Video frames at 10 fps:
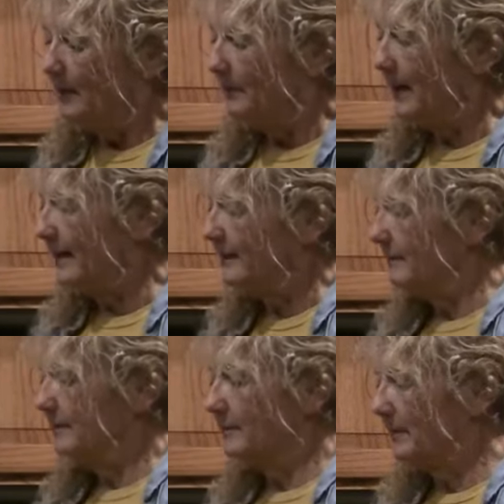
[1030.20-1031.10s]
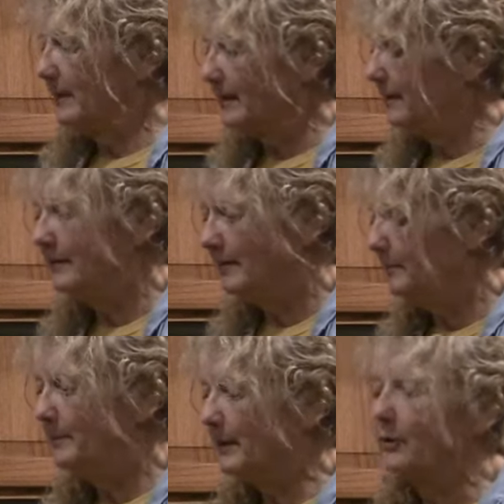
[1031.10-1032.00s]
but the big,
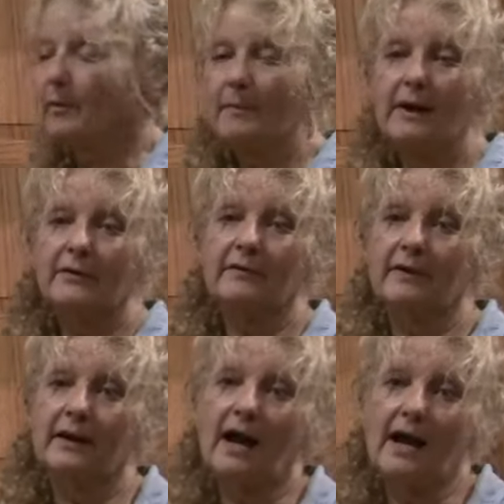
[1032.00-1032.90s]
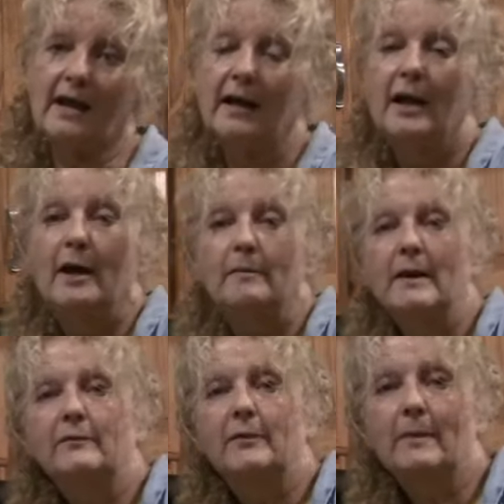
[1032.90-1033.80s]
bigger amount of it I
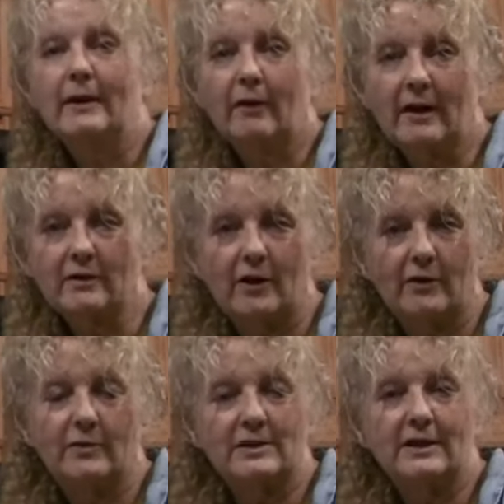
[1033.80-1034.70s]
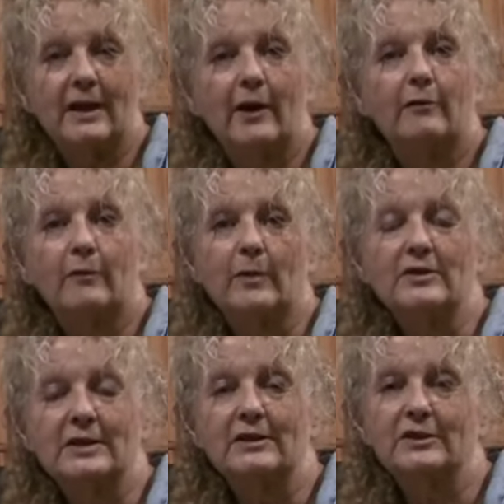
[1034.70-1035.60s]
made for my granddaughter who's in the Air
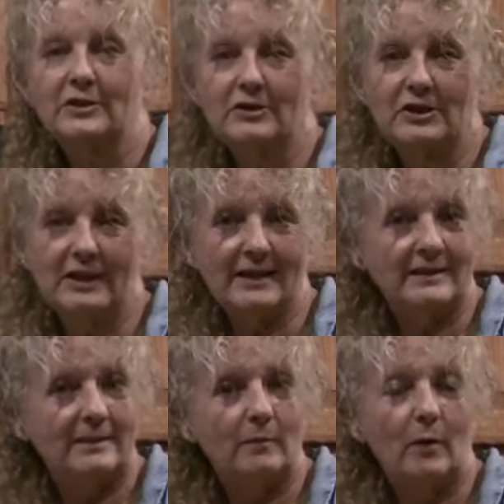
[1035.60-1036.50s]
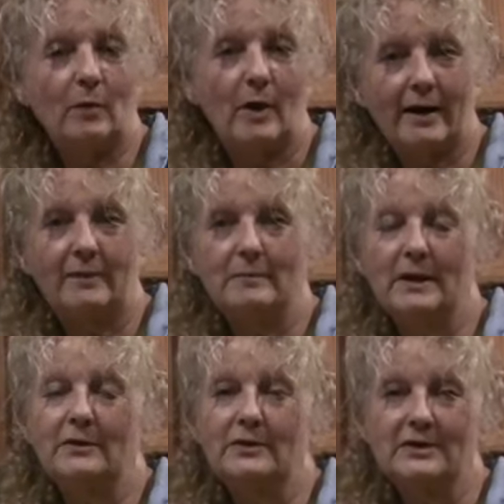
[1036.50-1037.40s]
Force, and as soon as she gets somewhere where I can
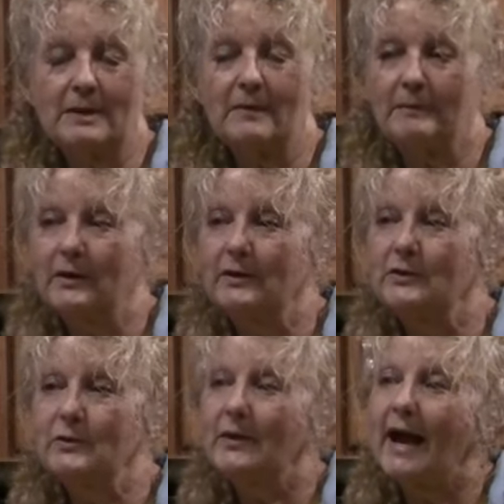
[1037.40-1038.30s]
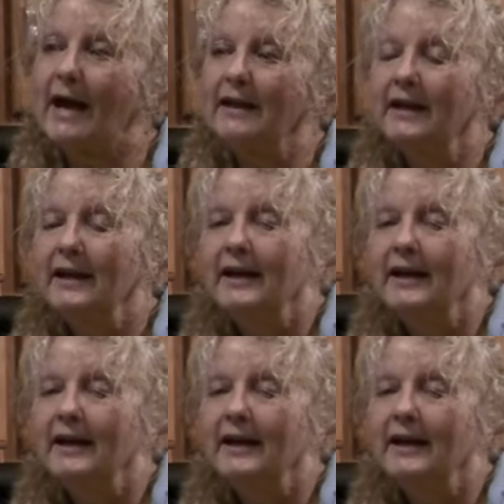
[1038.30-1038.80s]
mail her some, I'm going to do that.